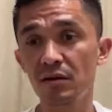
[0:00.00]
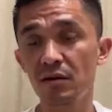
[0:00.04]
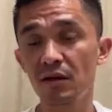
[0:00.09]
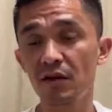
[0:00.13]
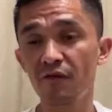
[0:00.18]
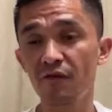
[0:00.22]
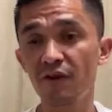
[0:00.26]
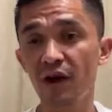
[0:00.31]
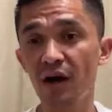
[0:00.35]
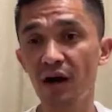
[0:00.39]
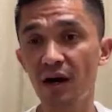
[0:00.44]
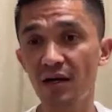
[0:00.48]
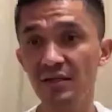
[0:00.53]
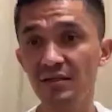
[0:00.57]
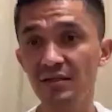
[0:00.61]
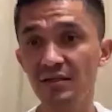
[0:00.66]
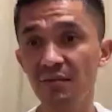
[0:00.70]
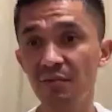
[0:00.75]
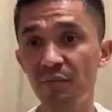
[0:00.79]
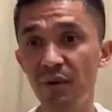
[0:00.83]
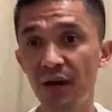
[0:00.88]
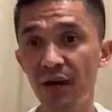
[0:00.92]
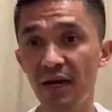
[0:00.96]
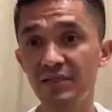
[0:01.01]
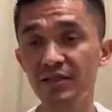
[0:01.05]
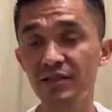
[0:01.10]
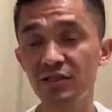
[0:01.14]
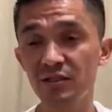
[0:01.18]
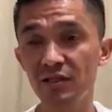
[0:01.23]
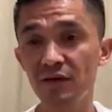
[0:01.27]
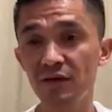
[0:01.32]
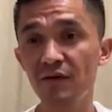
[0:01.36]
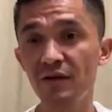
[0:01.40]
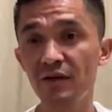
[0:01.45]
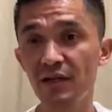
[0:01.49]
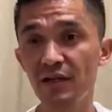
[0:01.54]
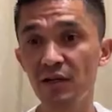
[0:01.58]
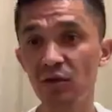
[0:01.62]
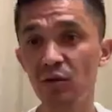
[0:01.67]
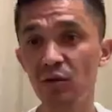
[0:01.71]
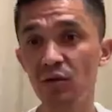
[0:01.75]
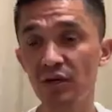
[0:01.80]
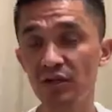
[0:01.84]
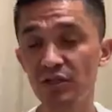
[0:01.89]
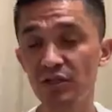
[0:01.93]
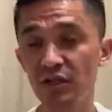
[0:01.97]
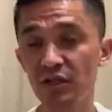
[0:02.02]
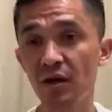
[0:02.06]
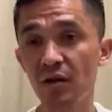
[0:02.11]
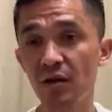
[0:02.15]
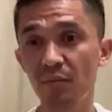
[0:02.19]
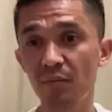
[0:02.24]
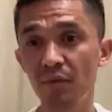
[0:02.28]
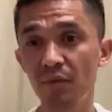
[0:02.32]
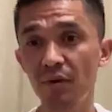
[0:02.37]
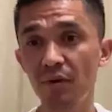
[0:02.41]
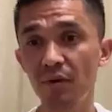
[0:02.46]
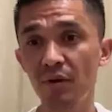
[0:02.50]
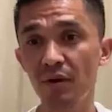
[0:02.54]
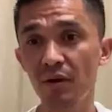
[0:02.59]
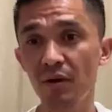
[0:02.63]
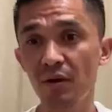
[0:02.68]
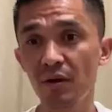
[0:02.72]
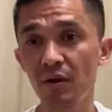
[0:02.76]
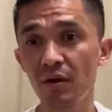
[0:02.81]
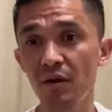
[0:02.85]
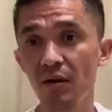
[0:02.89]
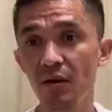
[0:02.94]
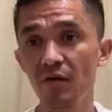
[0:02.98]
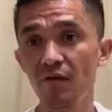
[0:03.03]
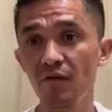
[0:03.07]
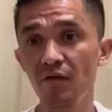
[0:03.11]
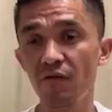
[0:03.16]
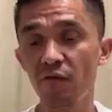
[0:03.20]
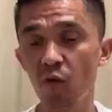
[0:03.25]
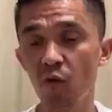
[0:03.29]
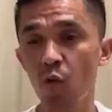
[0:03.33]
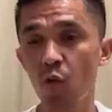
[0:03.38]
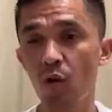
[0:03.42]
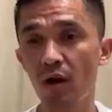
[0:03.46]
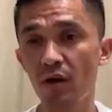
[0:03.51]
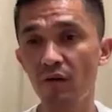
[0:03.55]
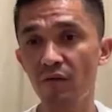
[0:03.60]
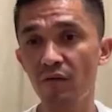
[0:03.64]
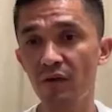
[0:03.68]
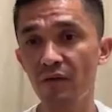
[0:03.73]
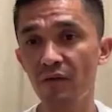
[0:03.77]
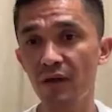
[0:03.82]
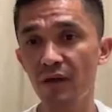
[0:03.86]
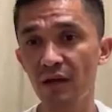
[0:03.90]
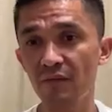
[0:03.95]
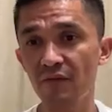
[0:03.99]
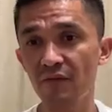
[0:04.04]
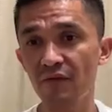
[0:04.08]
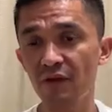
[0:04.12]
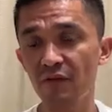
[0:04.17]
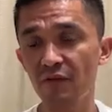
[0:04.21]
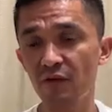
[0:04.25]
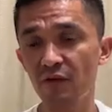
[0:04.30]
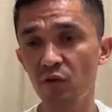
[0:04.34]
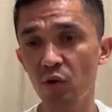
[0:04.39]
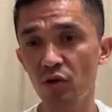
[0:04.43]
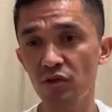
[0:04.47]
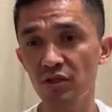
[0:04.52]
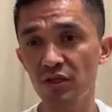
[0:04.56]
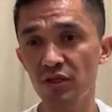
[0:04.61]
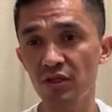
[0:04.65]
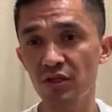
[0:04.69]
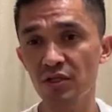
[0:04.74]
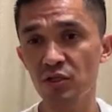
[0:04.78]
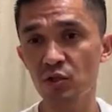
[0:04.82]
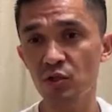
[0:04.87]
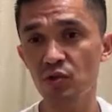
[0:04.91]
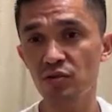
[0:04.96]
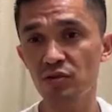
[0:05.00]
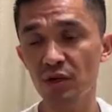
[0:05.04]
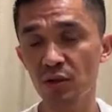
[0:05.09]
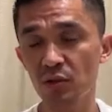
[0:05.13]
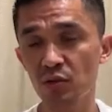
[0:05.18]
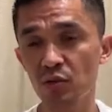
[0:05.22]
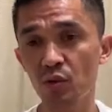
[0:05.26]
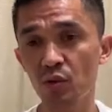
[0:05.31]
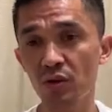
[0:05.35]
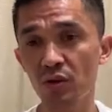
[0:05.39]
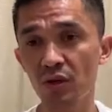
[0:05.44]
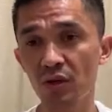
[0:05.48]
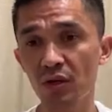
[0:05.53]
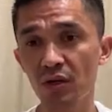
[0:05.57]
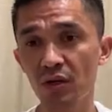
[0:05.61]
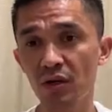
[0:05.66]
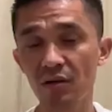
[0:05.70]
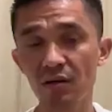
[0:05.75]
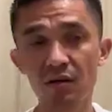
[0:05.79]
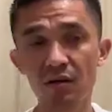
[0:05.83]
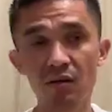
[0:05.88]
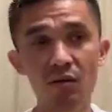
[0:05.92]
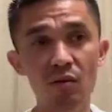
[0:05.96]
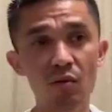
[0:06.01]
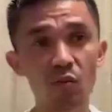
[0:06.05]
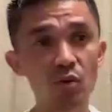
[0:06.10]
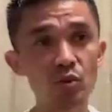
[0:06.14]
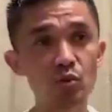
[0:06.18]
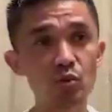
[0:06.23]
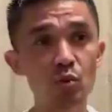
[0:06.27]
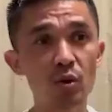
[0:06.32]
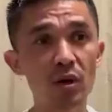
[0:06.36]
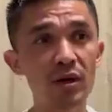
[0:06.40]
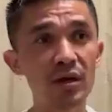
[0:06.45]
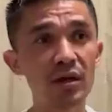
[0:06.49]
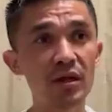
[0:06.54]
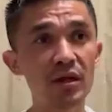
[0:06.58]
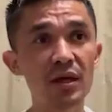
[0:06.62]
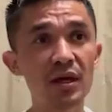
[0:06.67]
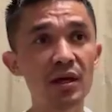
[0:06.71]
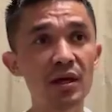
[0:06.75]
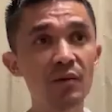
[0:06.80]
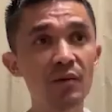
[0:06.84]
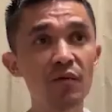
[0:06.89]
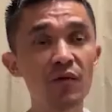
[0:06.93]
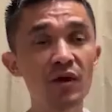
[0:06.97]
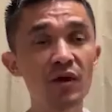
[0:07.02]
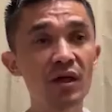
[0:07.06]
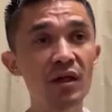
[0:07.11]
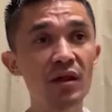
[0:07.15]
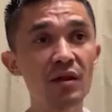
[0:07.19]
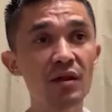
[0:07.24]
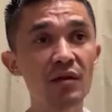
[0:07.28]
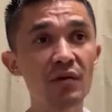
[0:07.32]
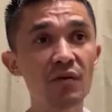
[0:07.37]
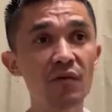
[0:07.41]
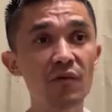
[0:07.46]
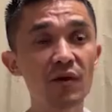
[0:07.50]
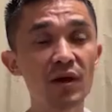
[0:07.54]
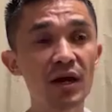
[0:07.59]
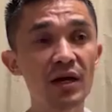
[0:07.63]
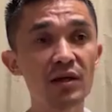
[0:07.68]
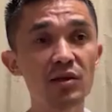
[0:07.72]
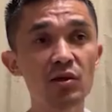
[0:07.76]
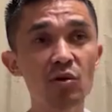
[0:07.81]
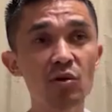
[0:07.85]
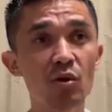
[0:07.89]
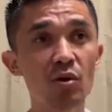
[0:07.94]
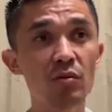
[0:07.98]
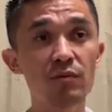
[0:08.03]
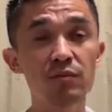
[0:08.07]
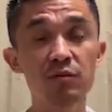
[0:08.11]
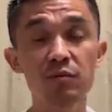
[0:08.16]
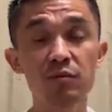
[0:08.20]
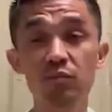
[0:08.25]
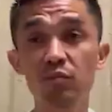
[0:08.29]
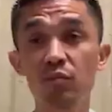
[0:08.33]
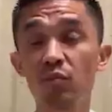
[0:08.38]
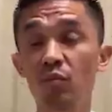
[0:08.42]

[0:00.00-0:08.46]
And if you ask that batch, they will tell you Asia Cup 4-1 when that we lost against South Korea was one game where I thought,